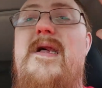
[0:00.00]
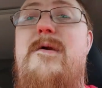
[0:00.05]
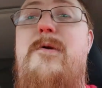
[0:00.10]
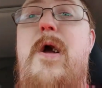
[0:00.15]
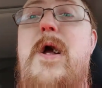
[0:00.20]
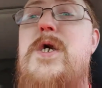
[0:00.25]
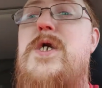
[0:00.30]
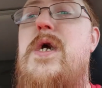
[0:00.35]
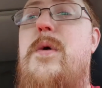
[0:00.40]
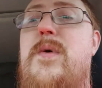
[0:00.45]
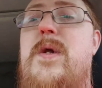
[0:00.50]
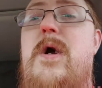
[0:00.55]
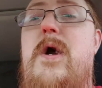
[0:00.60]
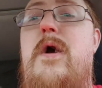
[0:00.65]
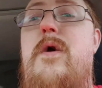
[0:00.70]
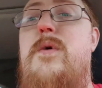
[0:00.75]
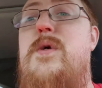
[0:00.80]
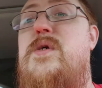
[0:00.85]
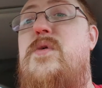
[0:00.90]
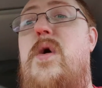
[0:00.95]
Great Show on
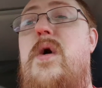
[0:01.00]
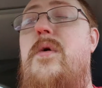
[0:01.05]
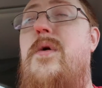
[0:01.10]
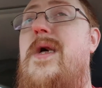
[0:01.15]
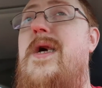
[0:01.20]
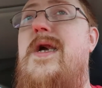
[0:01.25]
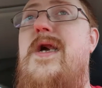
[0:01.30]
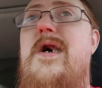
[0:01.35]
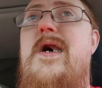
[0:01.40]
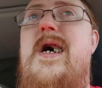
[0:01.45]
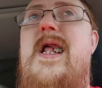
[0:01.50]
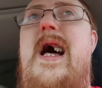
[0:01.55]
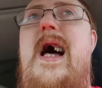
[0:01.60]
Earth was really, really good.